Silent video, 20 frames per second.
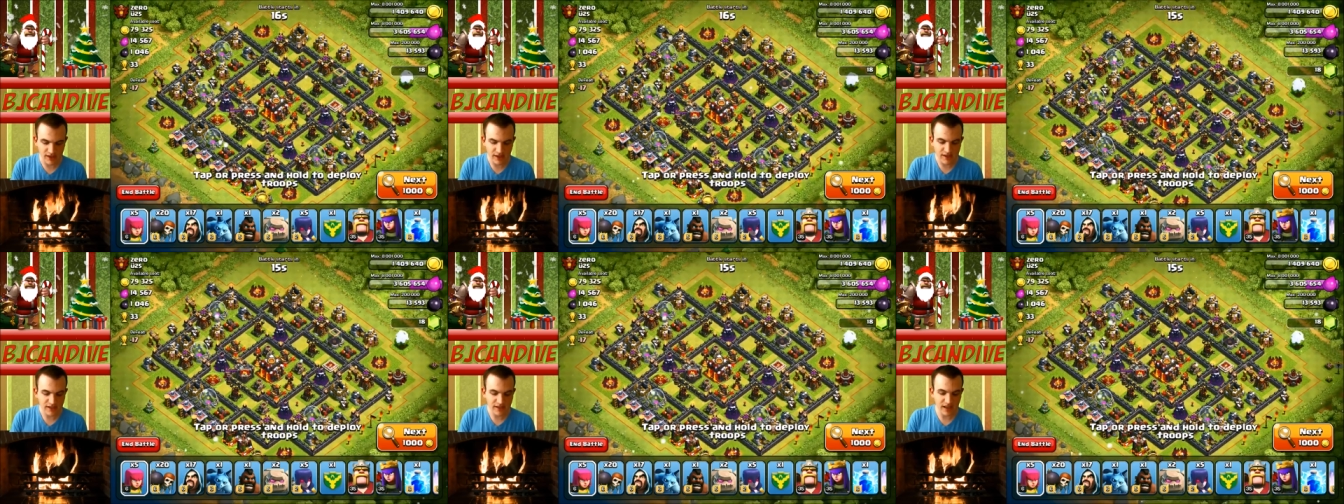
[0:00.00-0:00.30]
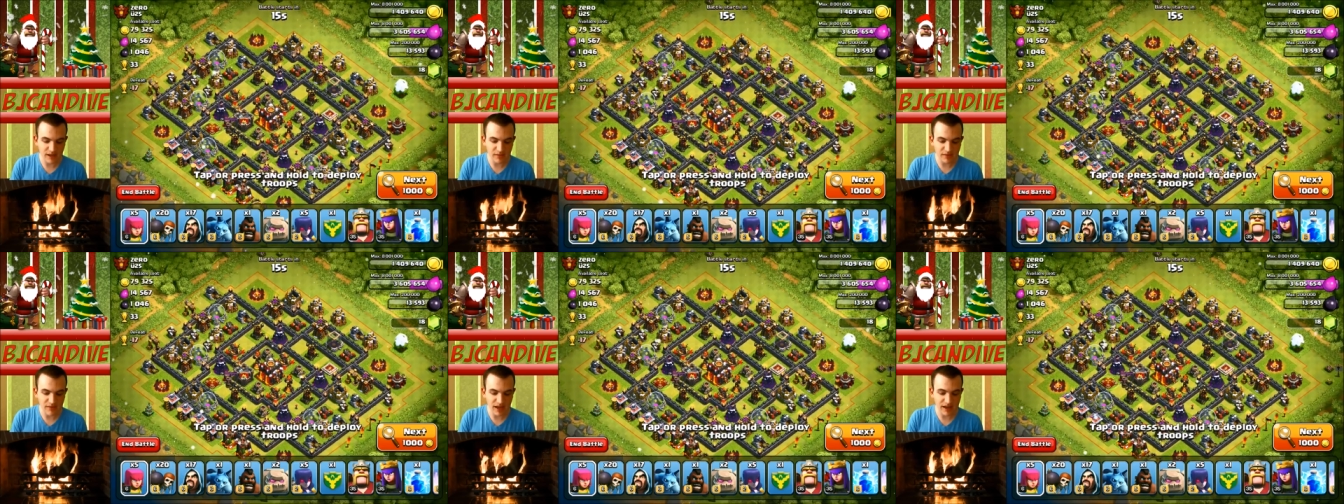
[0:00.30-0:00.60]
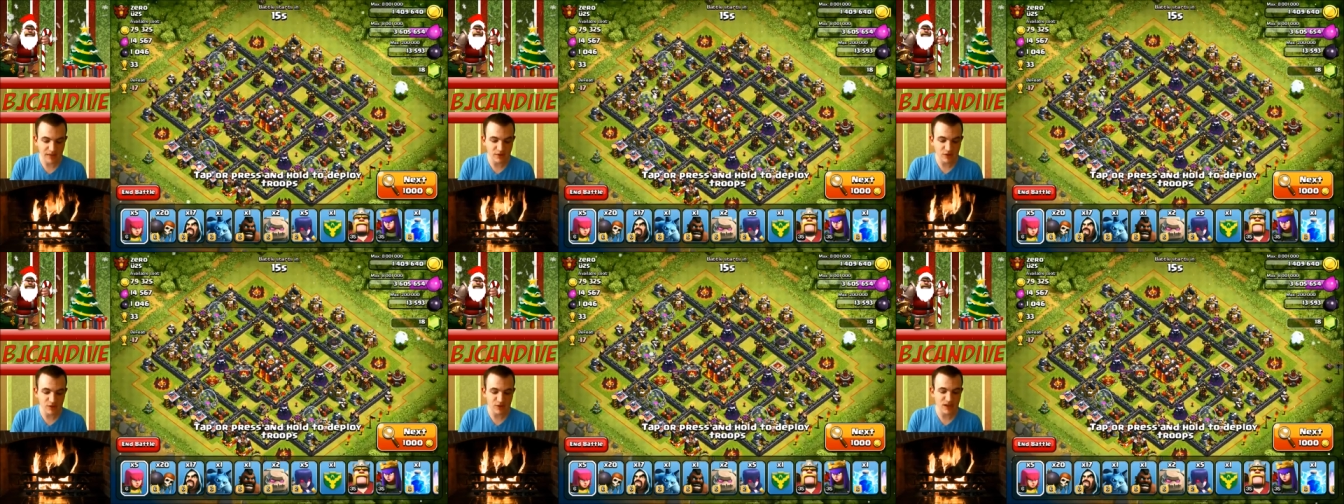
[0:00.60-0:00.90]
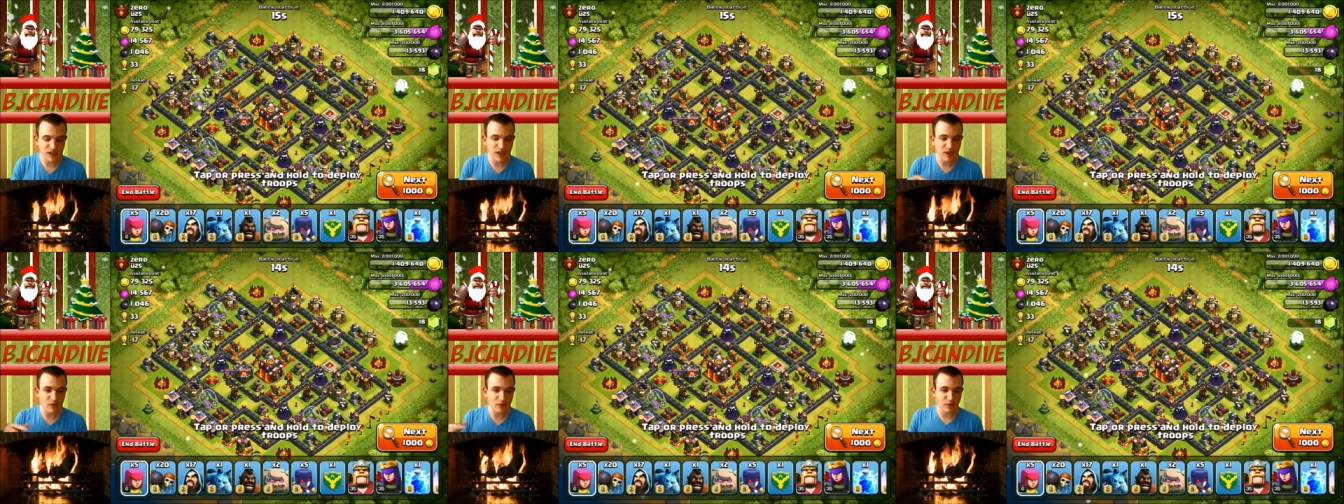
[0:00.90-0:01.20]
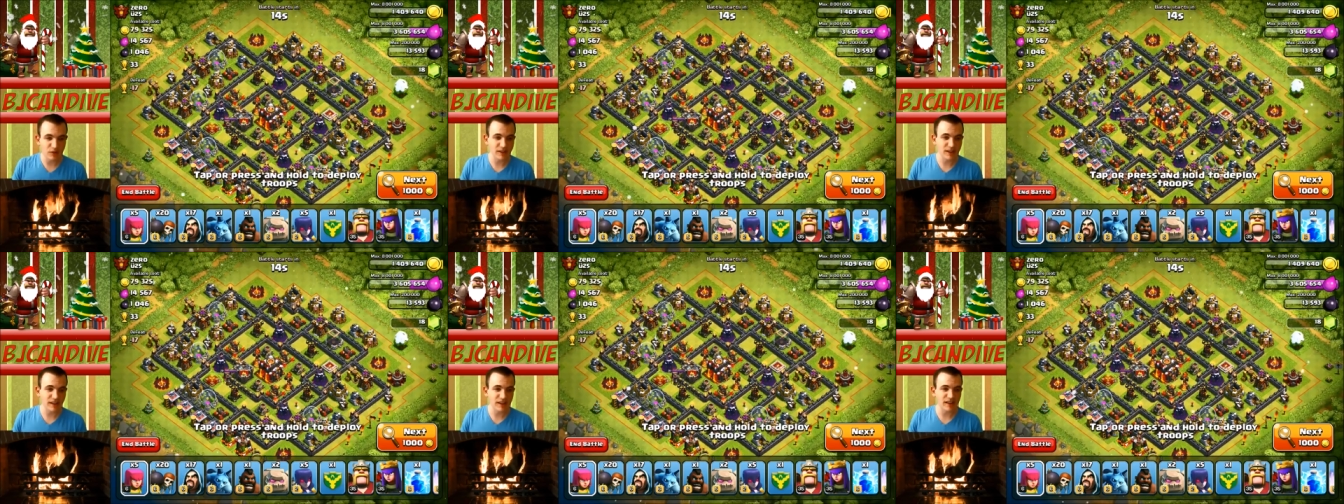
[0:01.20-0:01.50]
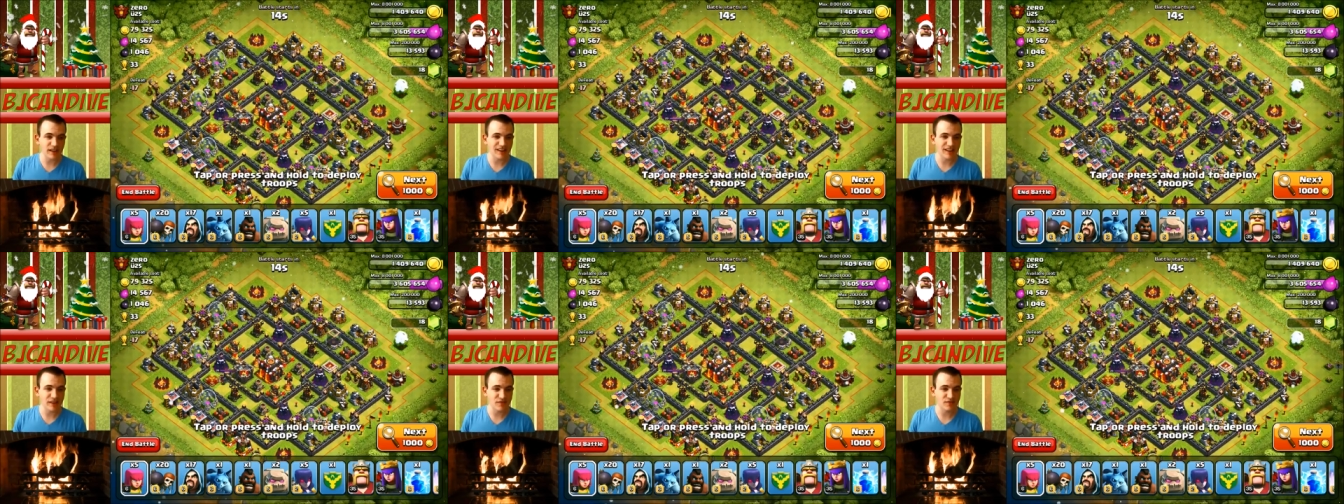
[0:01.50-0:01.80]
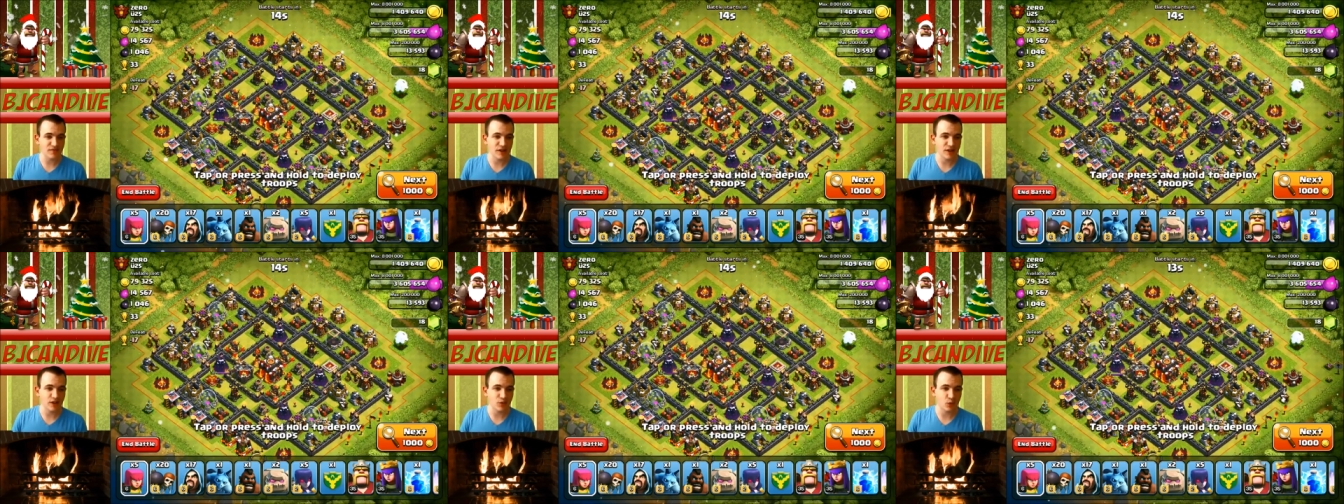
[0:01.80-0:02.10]
Sometimes you can get really lucky and
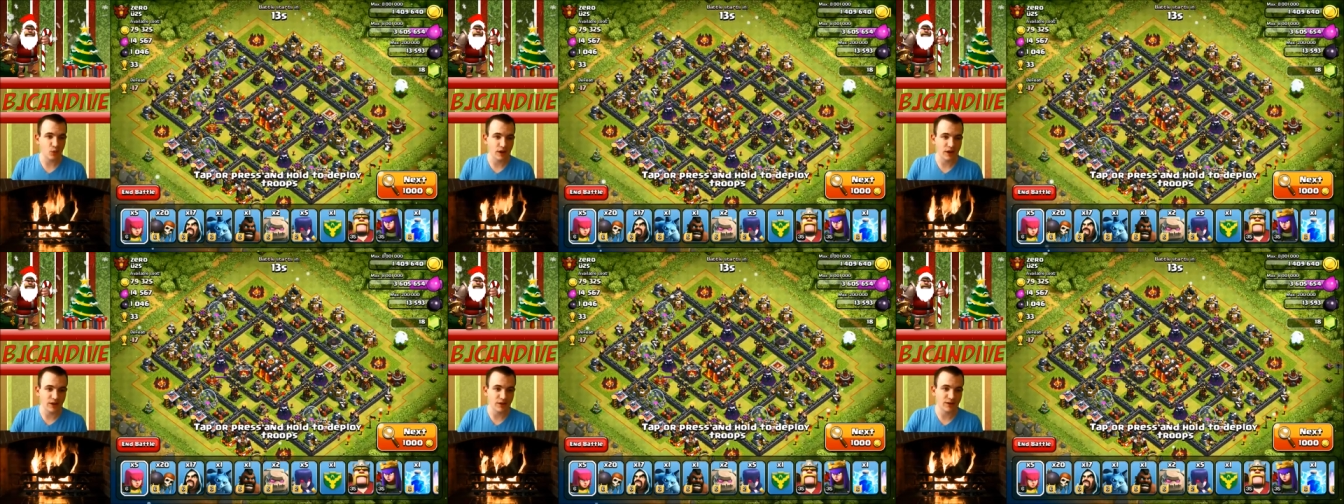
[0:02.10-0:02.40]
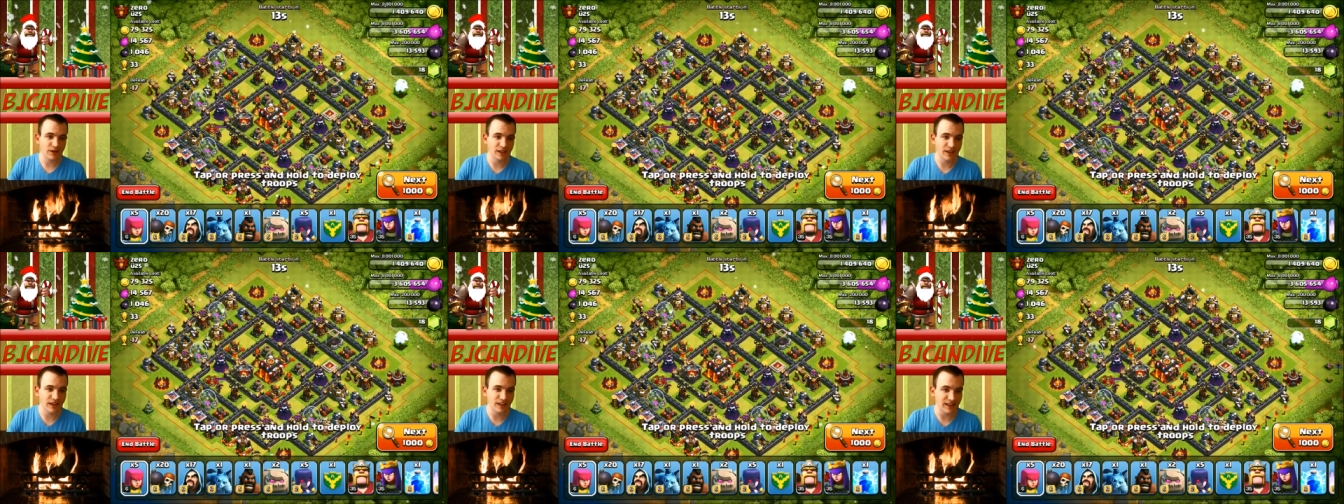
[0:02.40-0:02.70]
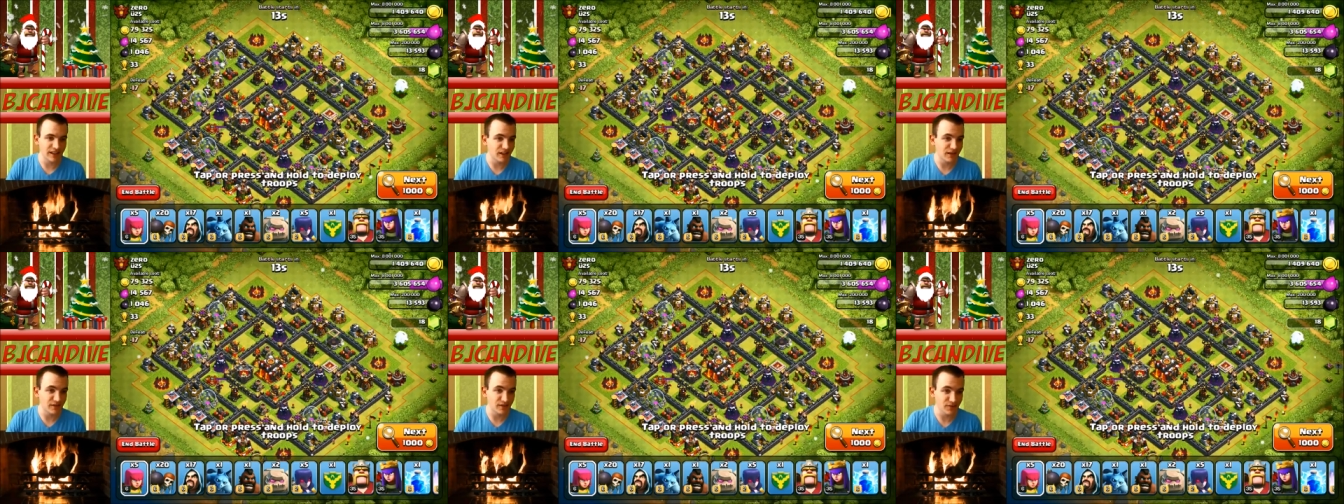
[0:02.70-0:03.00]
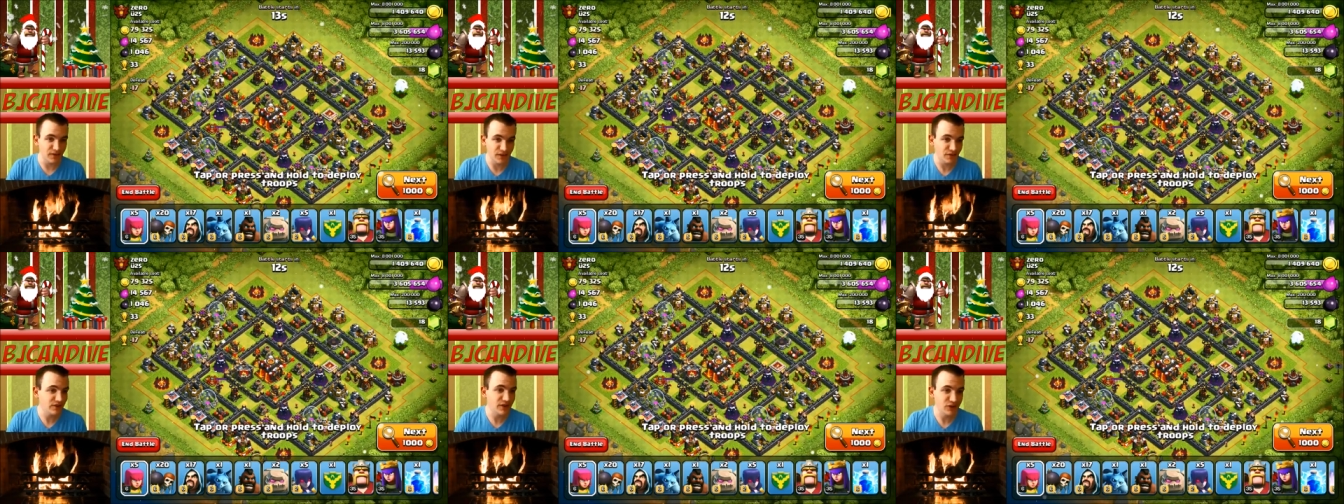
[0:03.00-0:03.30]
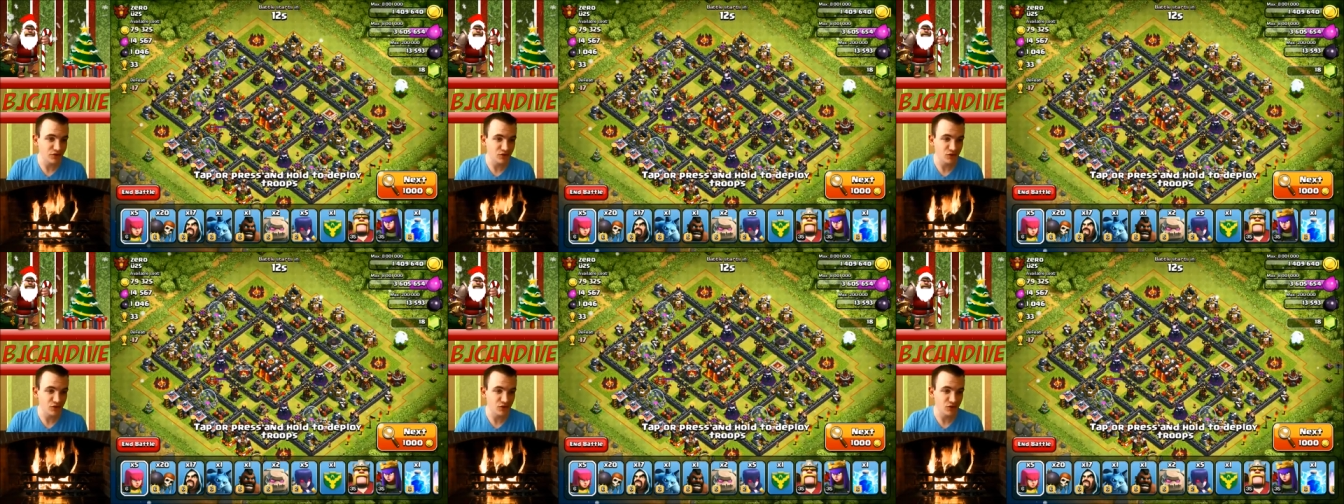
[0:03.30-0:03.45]
find a whale and get like 50